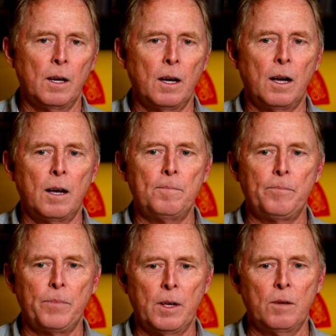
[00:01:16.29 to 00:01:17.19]
Um,
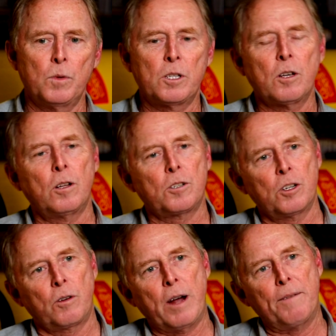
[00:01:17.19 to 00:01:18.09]
and Woods Hole
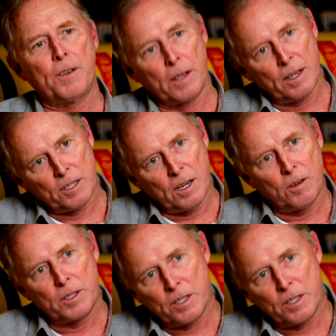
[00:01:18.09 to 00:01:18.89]
Oceanographic, as you know, is